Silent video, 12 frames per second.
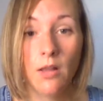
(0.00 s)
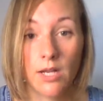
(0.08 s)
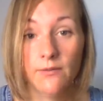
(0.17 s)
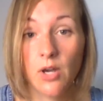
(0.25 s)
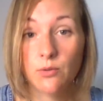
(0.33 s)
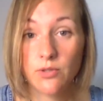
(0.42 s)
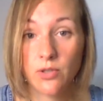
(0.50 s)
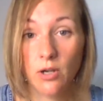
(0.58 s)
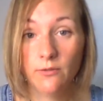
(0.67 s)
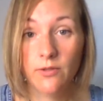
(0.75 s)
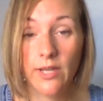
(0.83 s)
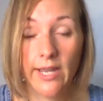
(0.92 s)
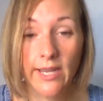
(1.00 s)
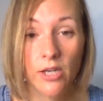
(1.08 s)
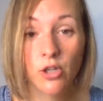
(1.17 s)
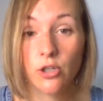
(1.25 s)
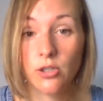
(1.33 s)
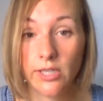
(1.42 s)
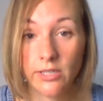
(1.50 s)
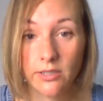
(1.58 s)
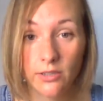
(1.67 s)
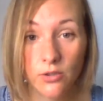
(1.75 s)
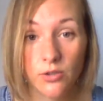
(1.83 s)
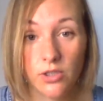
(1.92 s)
lot of unresolved anger and
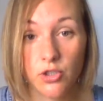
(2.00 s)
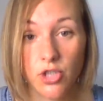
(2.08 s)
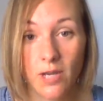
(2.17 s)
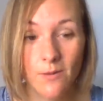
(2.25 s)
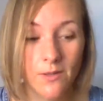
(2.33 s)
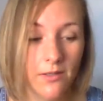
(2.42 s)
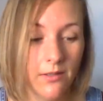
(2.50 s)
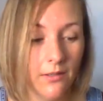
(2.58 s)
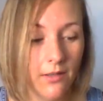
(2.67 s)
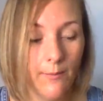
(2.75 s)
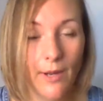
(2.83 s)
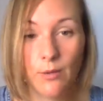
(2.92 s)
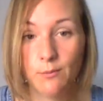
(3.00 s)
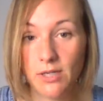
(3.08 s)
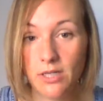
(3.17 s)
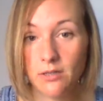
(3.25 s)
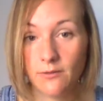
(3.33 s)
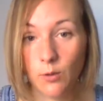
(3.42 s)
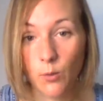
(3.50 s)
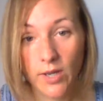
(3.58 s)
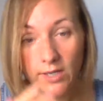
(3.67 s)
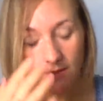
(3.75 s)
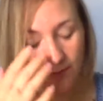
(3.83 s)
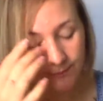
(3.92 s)
guilt and shame, and this could come out in many different
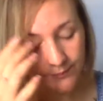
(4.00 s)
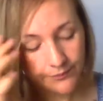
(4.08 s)
ways.